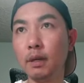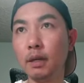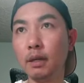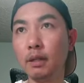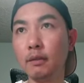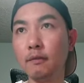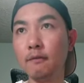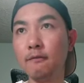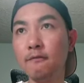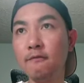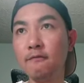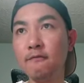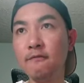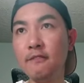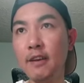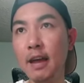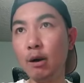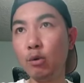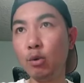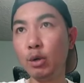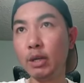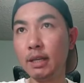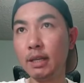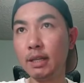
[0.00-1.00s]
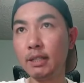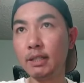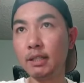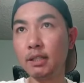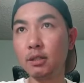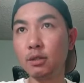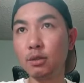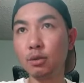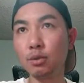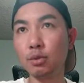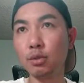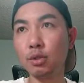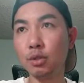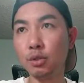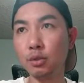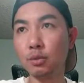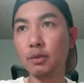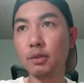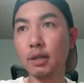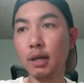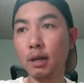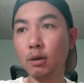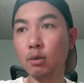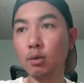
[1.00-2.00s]
very easy to use.
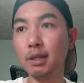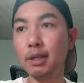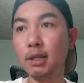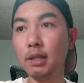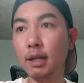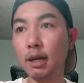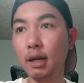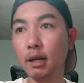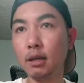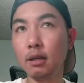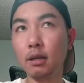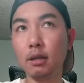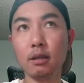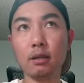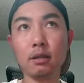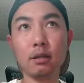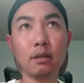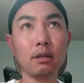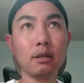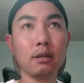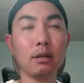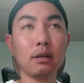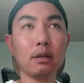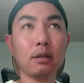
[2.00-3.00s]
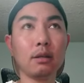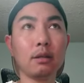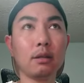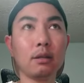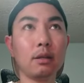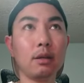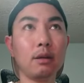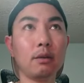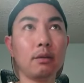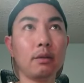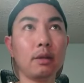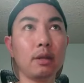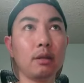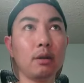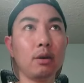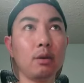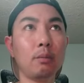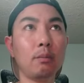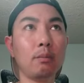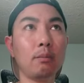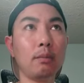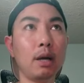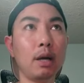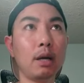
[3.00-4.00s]
I really like it. Now then,
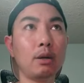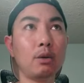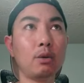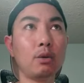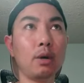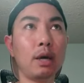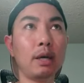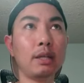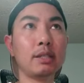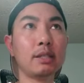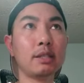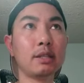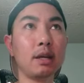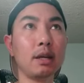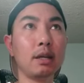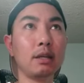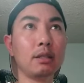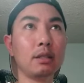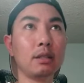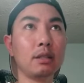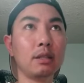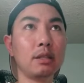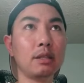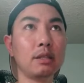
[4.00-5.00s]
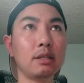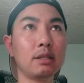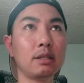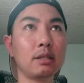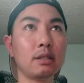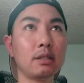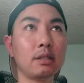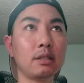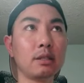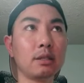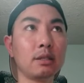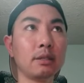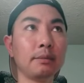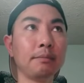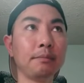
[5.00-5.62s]
on my right side, this is the